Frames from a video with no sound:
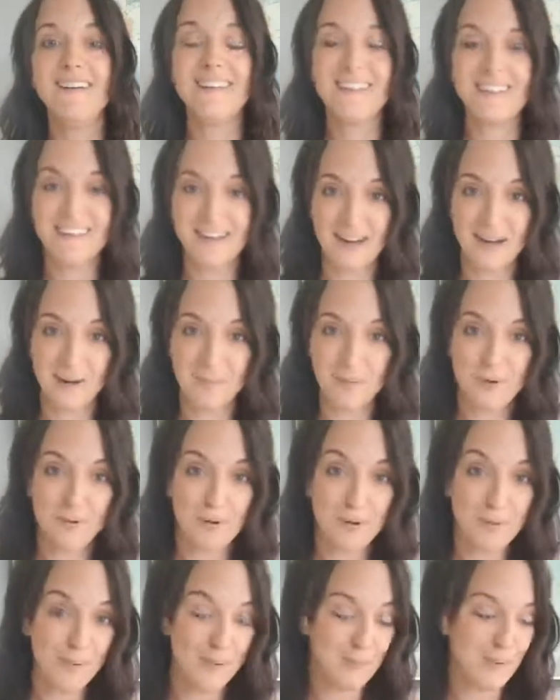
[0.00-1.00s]

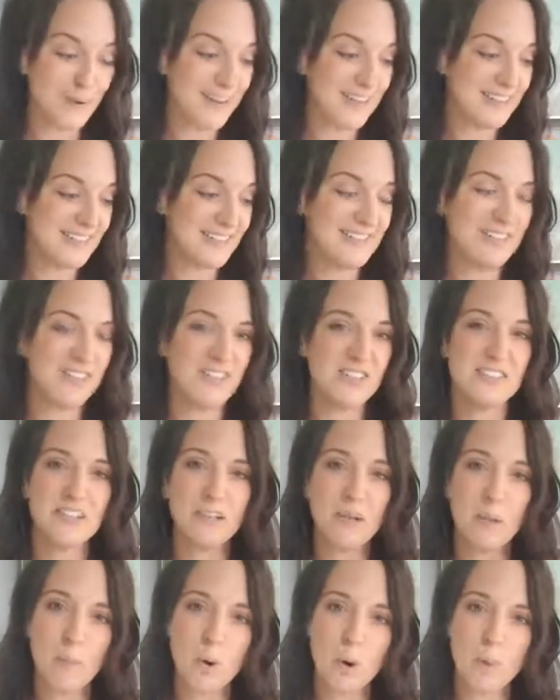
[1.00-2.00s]
Aroma Bright is just a
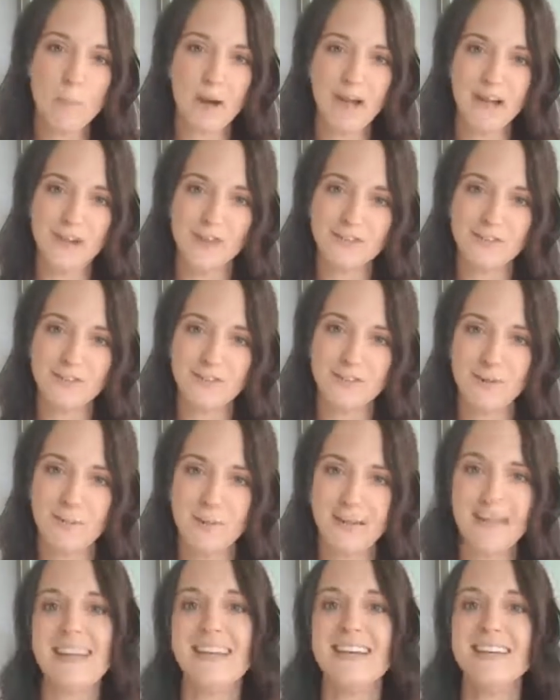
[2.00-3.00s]
little more milder for
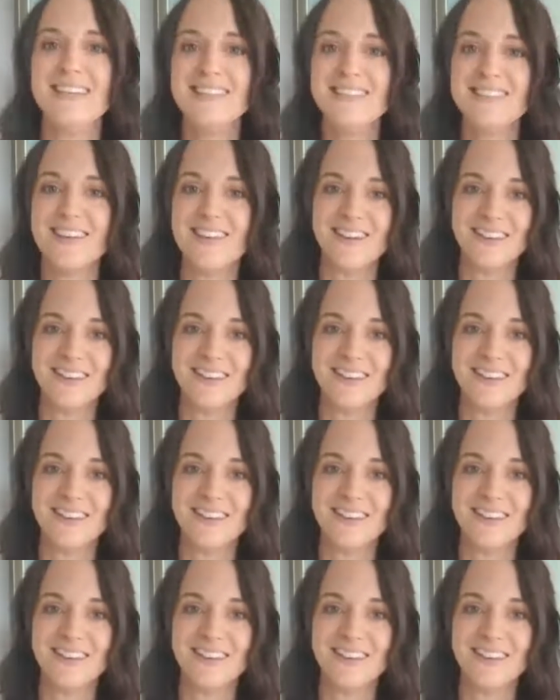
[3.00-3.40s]
my kids,